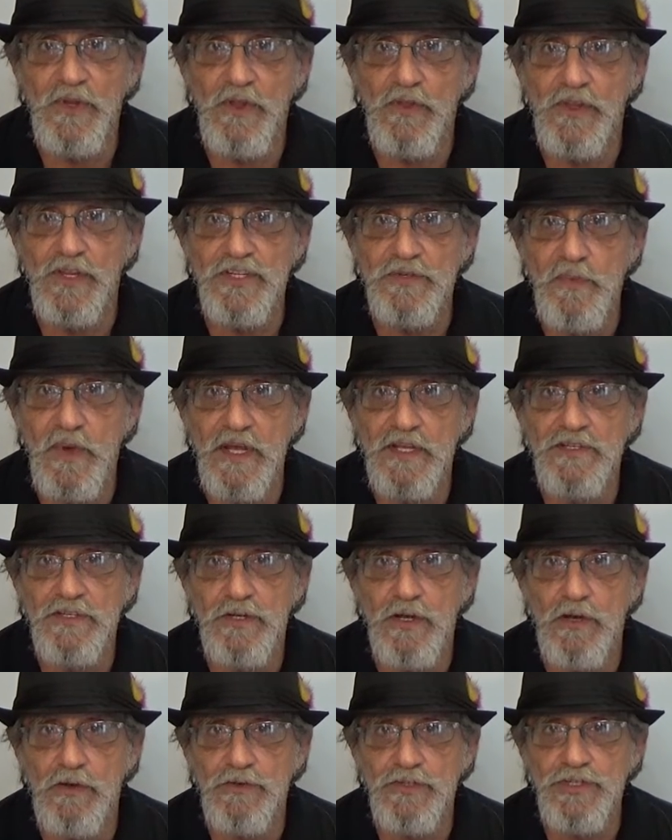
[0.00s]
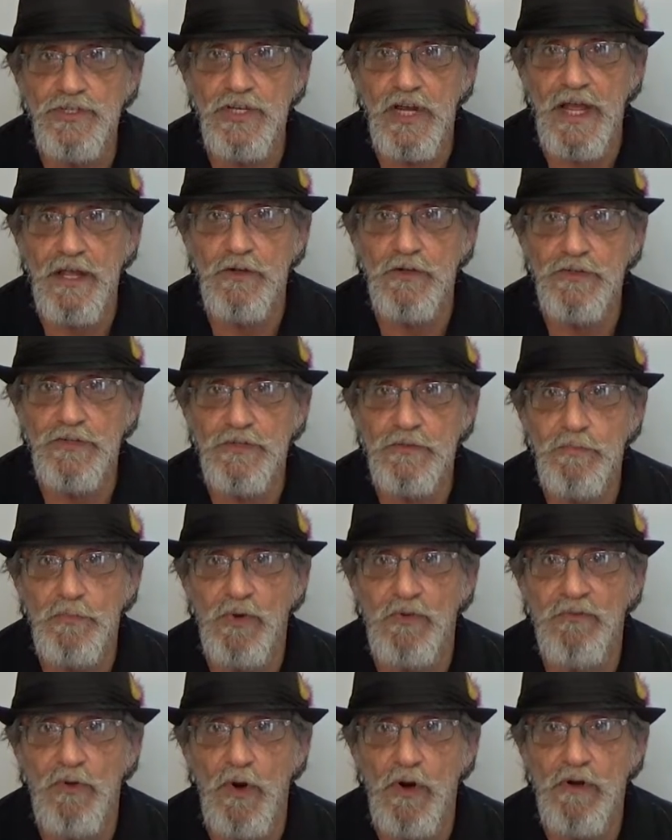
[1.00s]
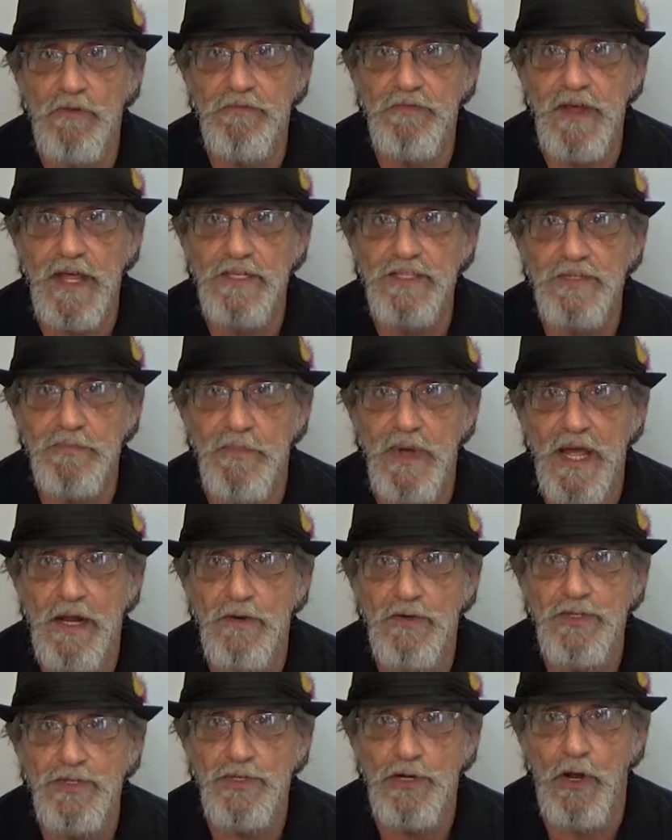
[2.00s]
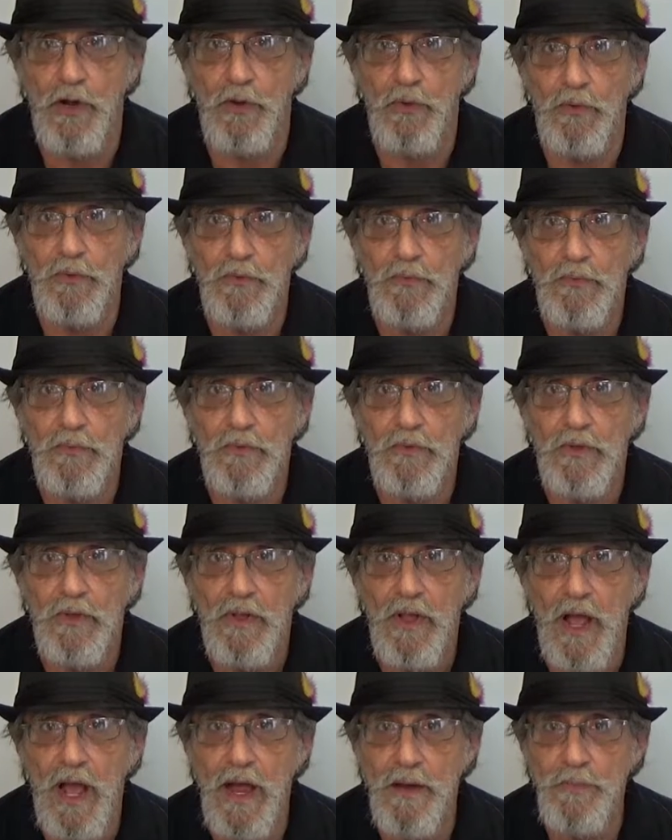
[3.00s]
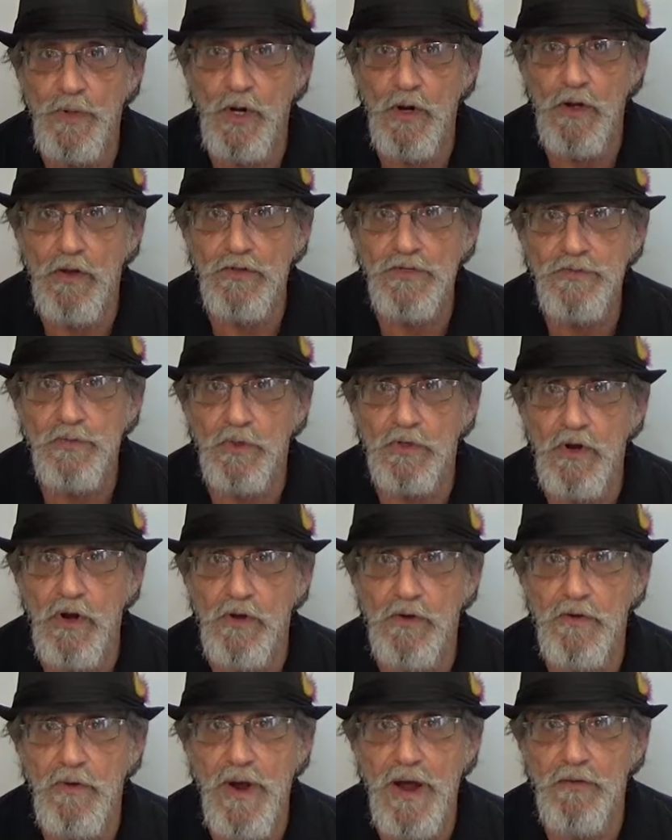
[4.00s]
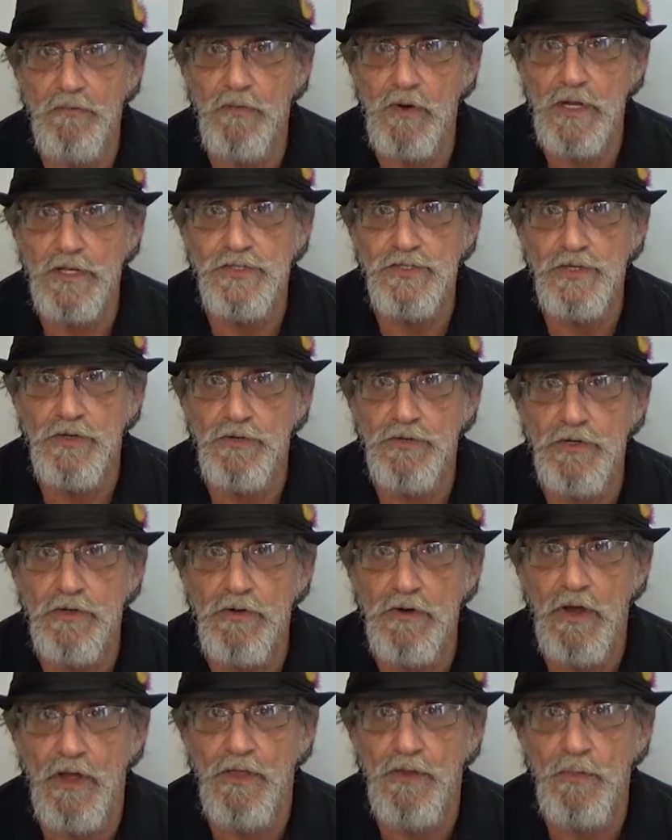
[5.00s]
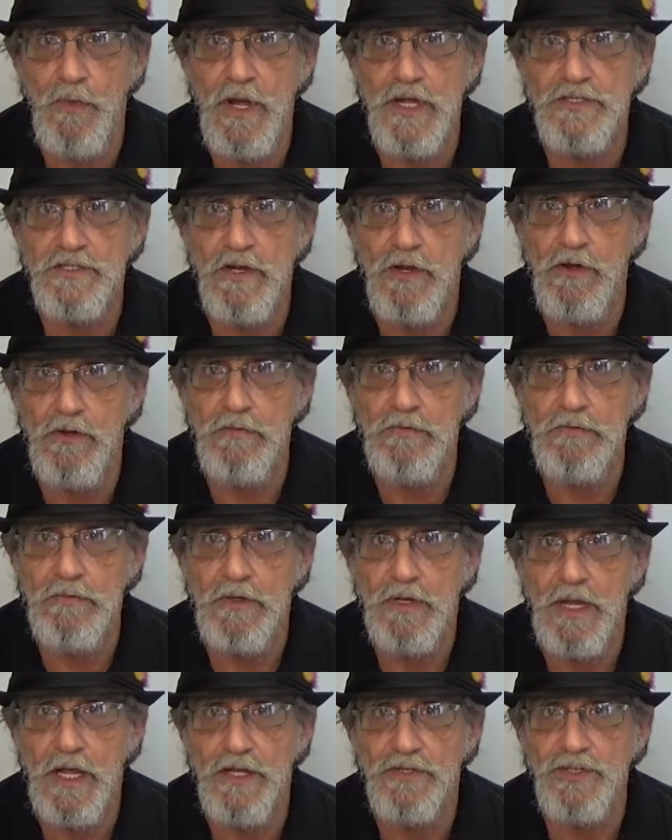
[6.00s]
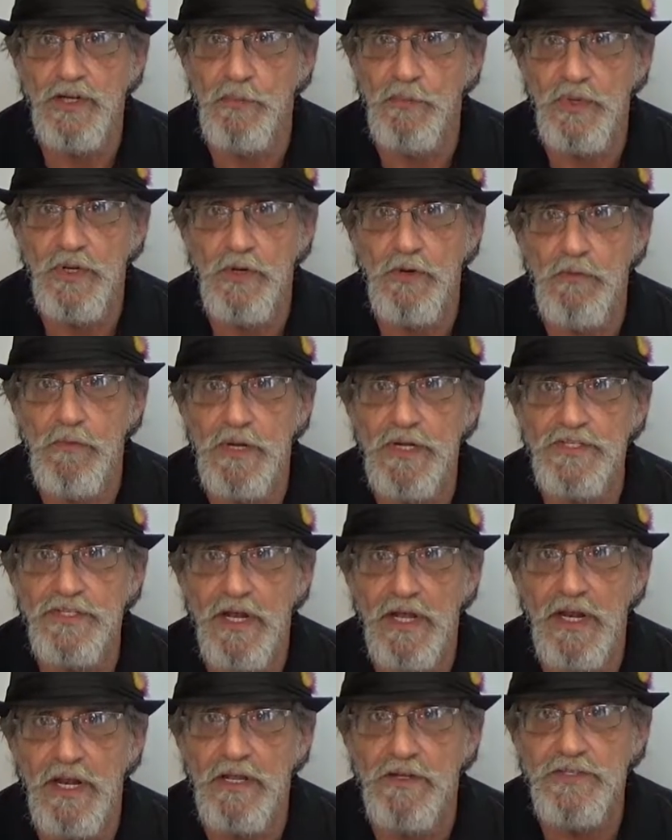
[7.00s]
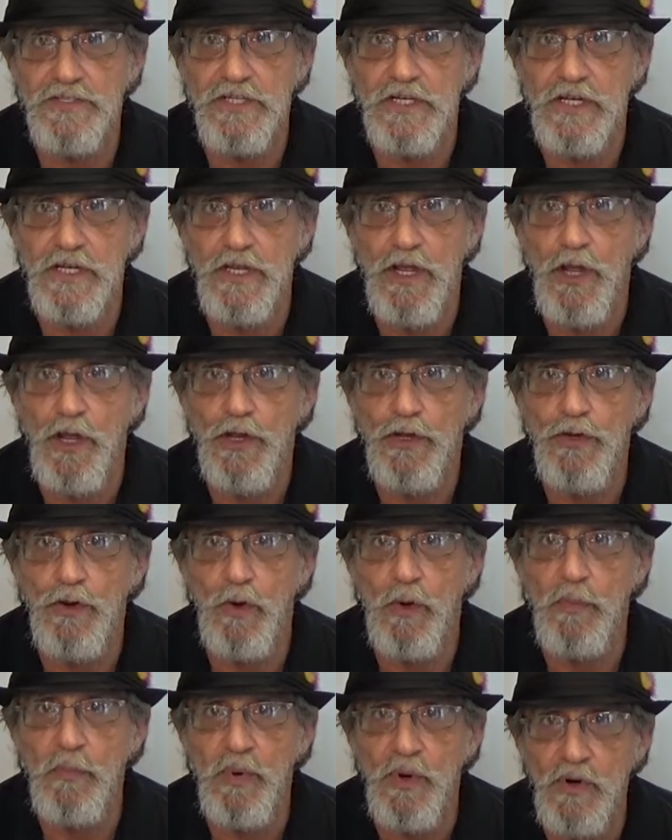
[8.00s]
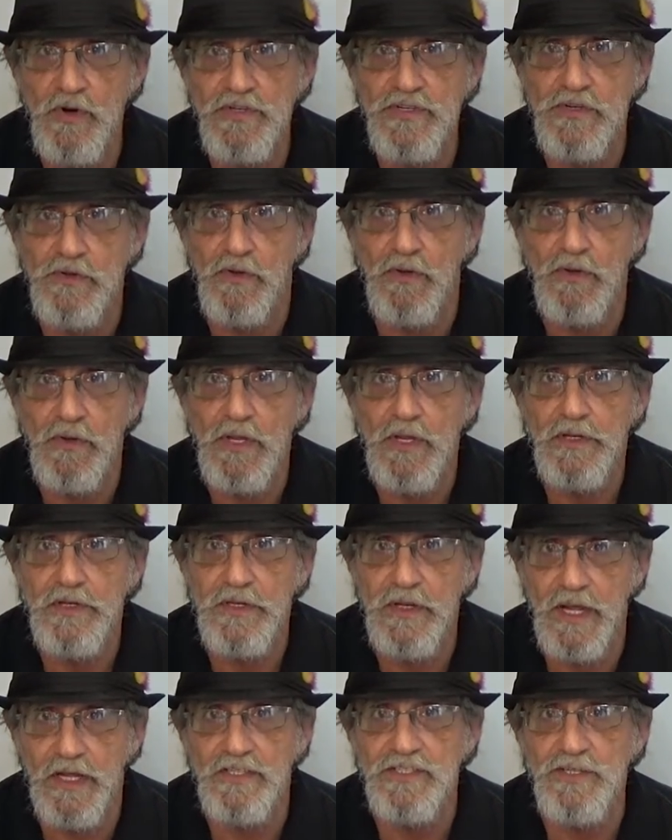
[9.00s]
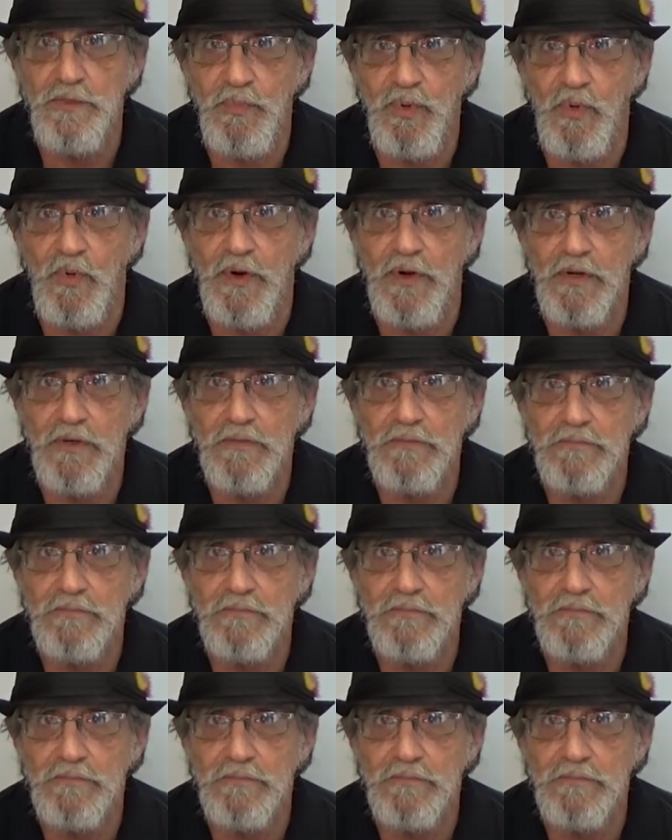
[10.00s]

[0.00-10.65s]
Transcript: to the Space Coast Channel's Brevard Vets Matter show. I'm your host, Ricardo Alvarez Jr., otherwise known as Computer Rich LLC, your personal tech support.